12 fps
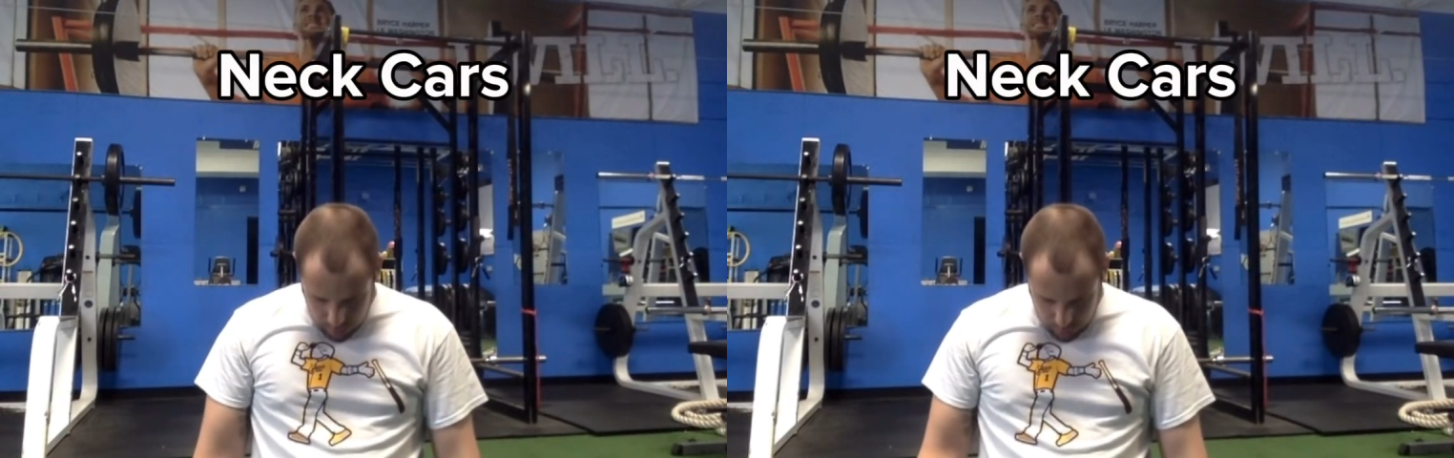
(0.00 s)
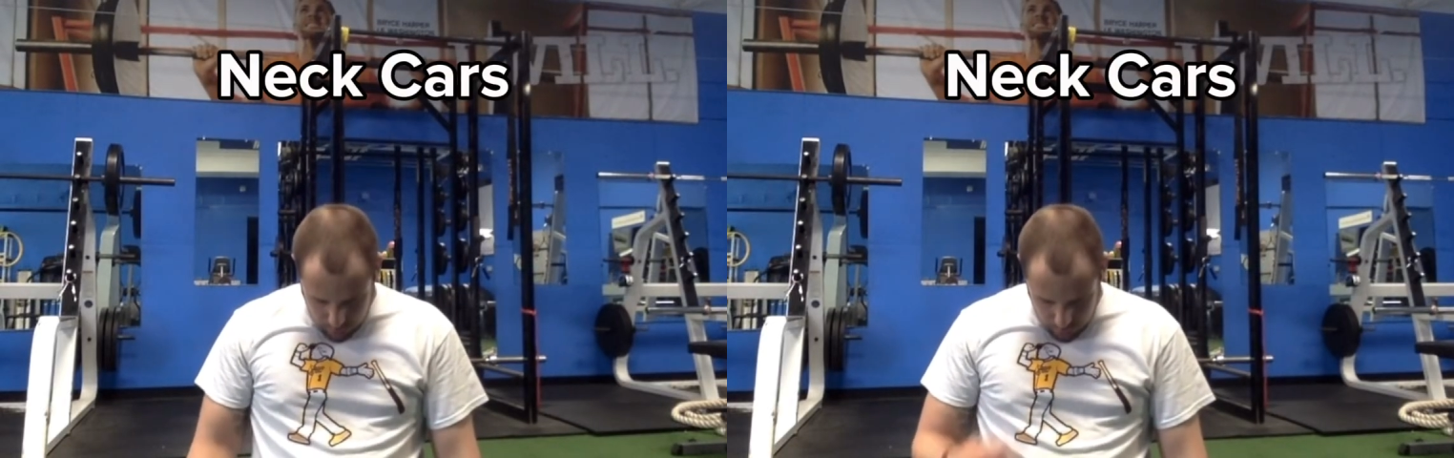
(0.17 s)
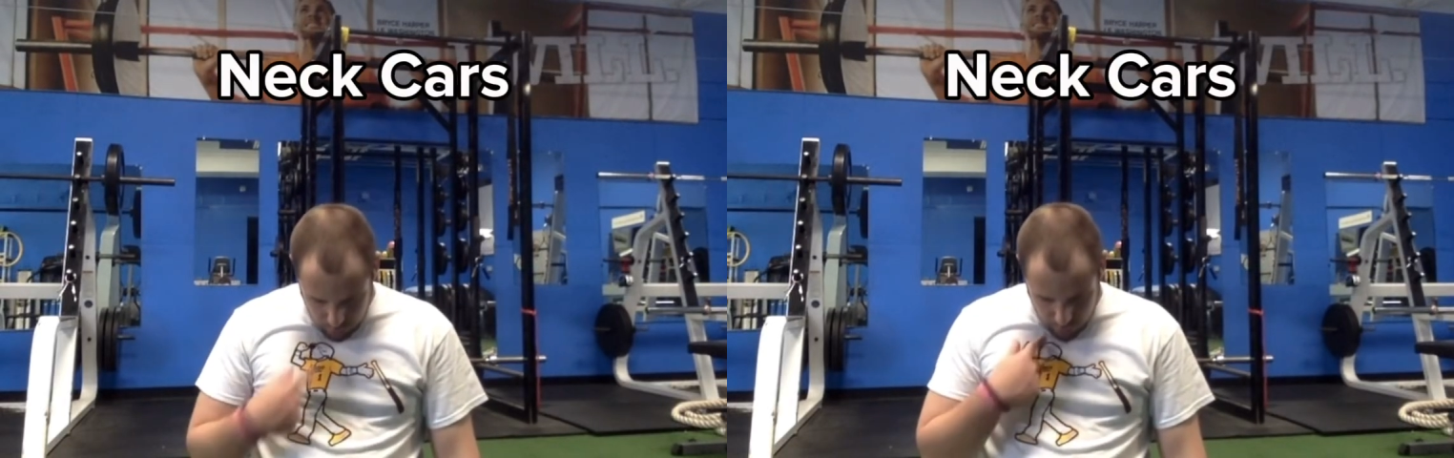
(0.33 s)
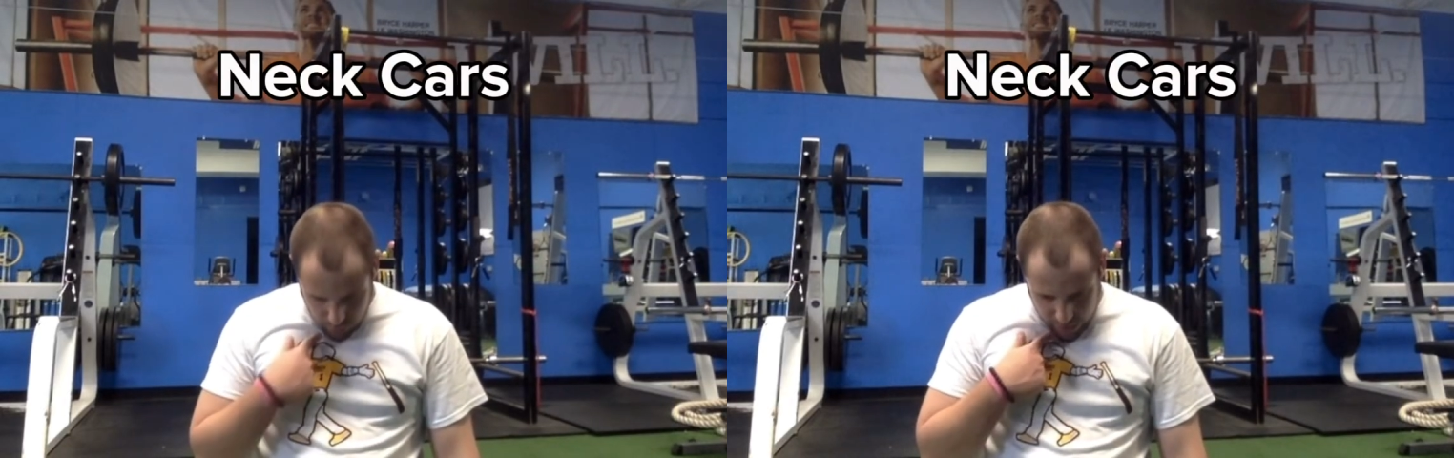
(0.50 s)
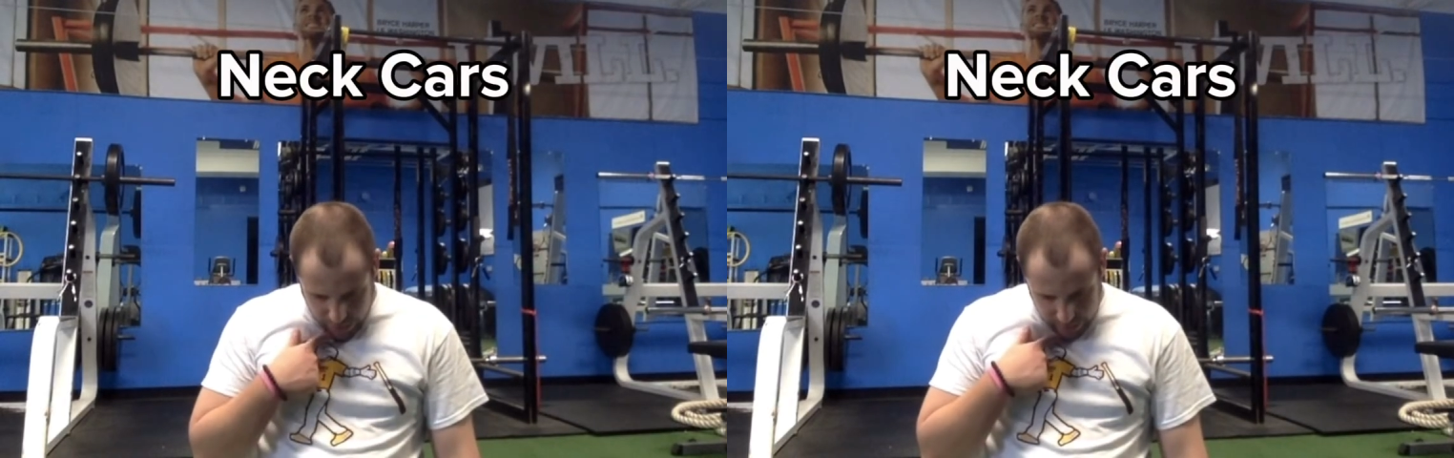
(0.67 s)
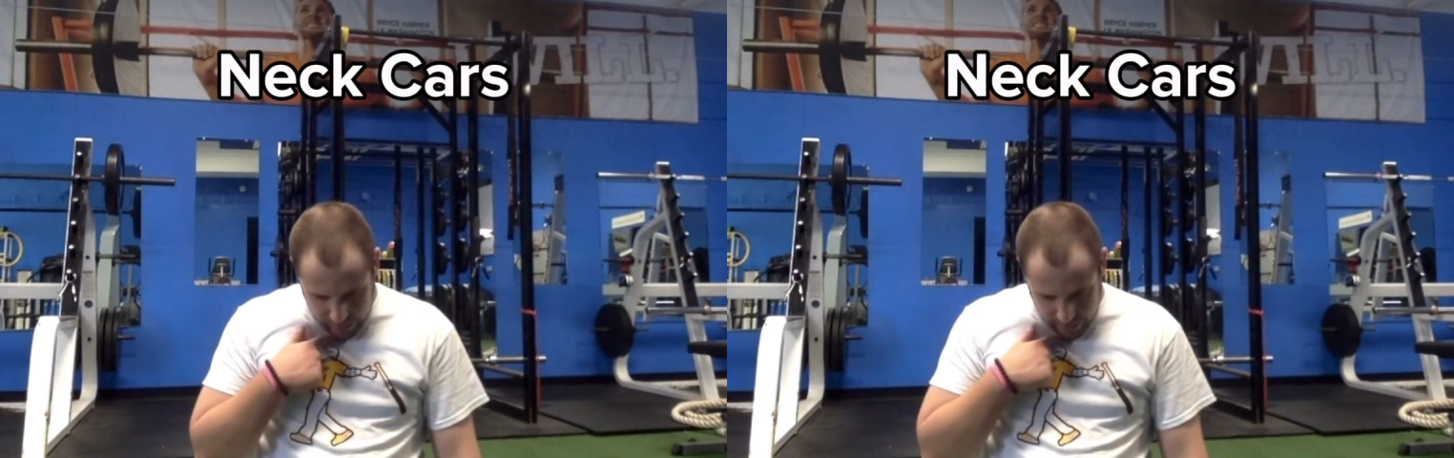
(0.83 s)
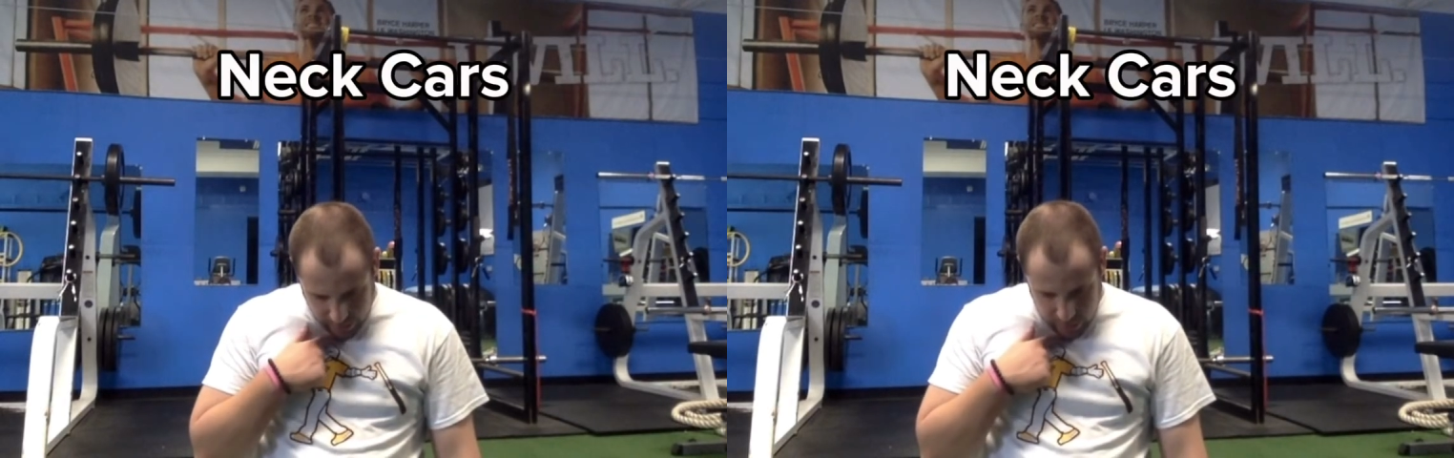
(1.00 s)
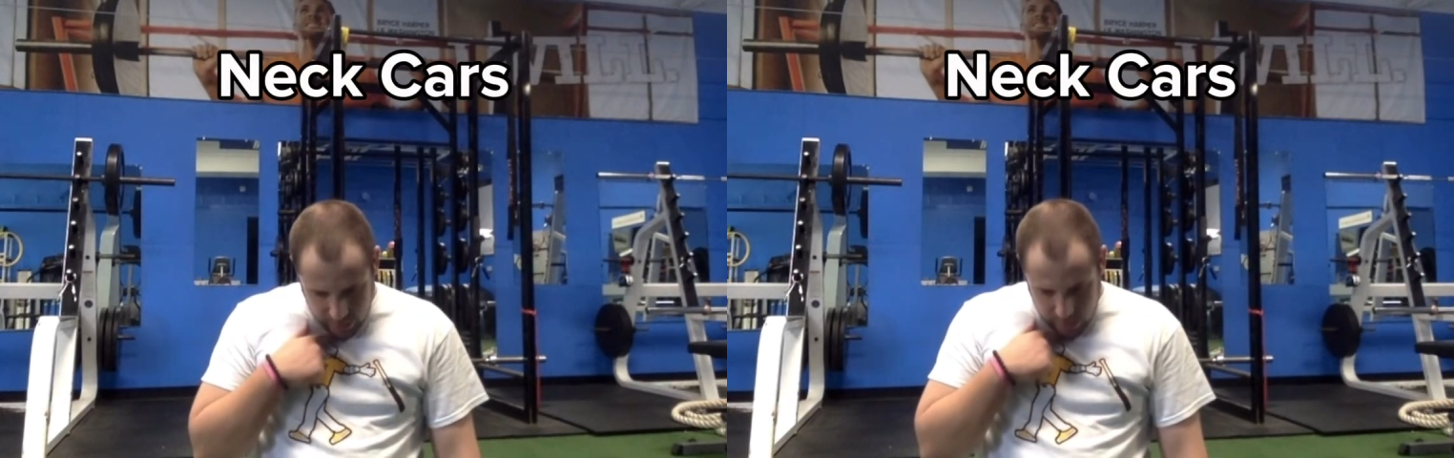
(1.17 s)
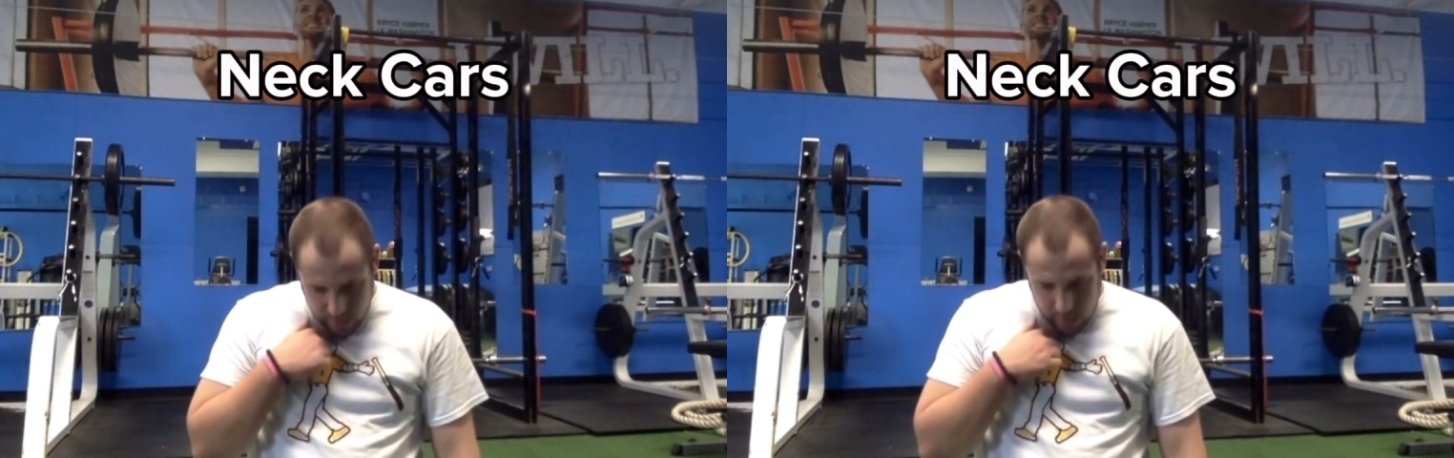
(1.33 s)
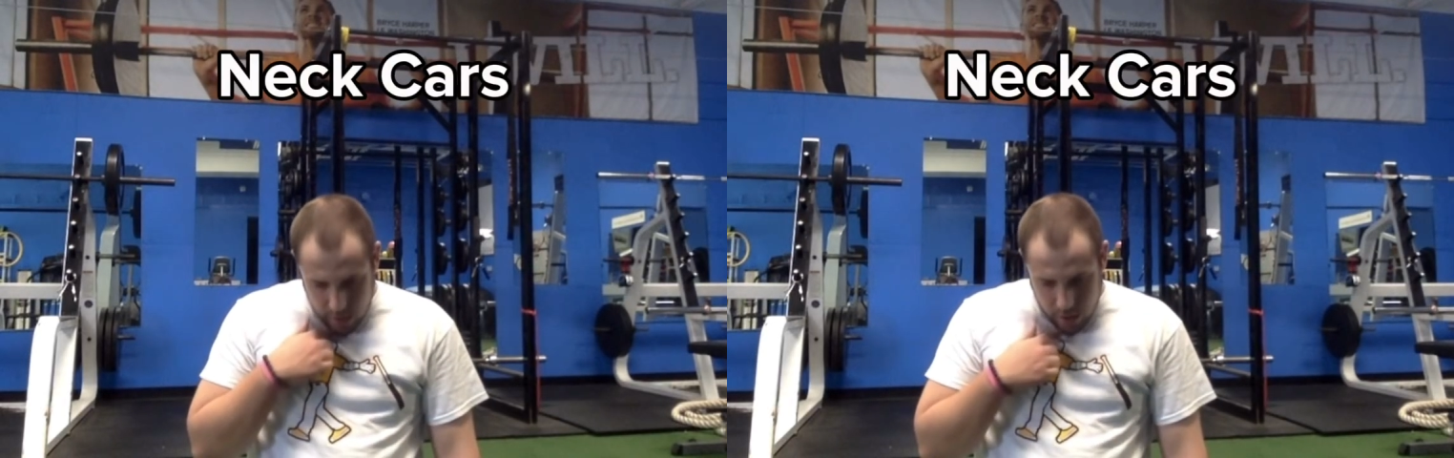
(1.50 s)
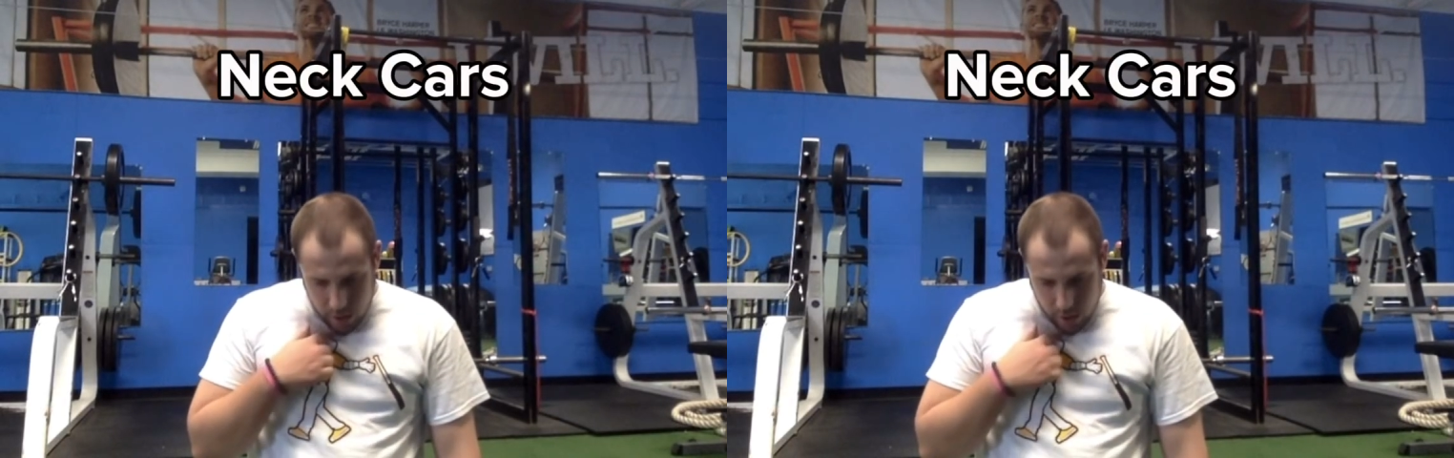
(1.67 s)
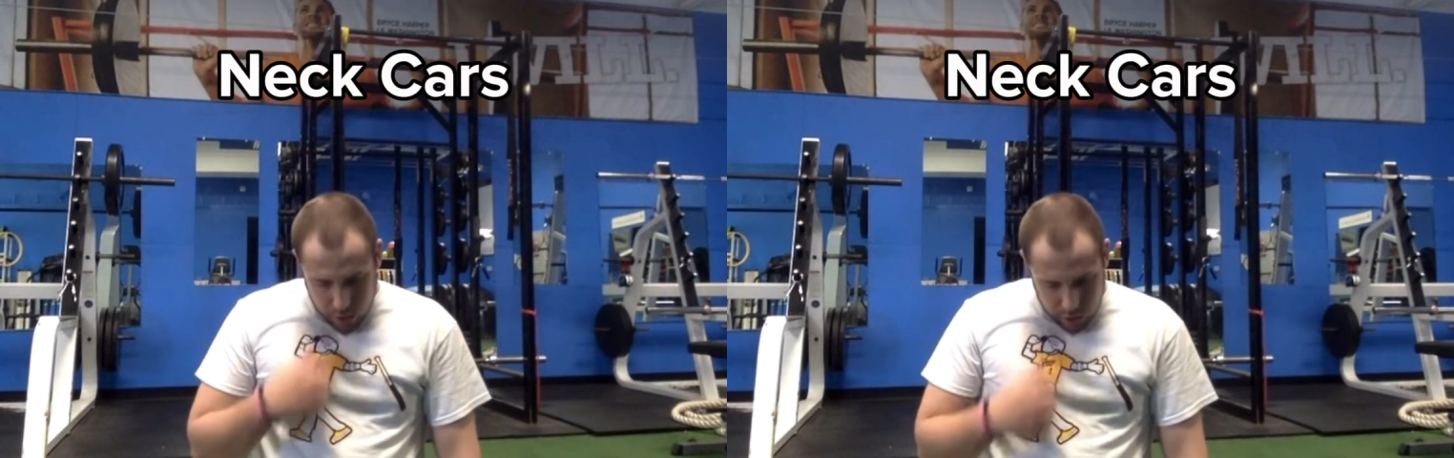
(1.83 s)
We're going to ride
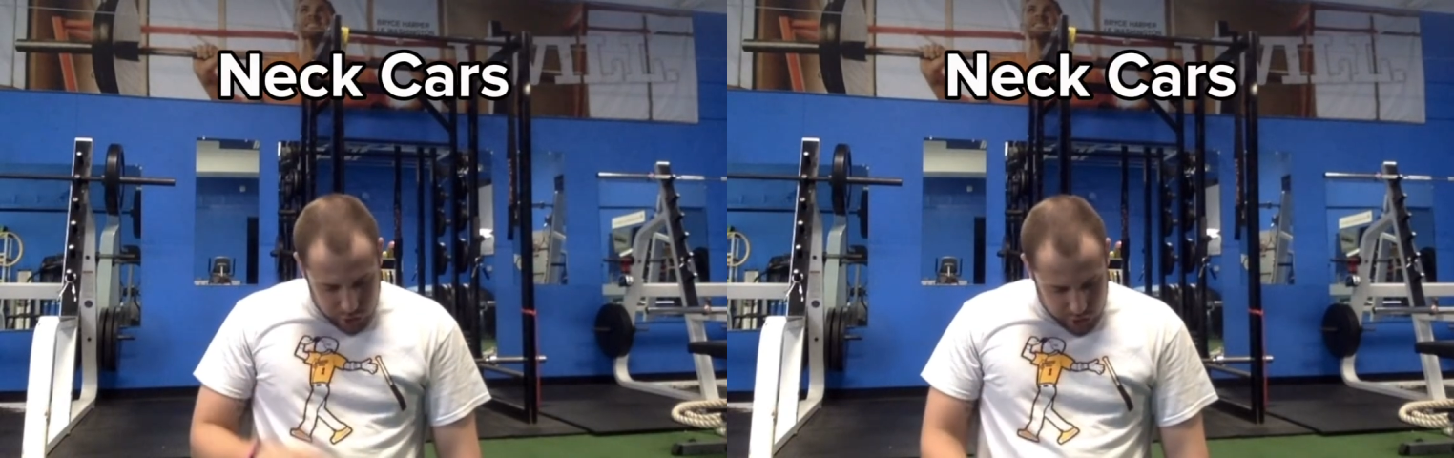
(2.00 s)
our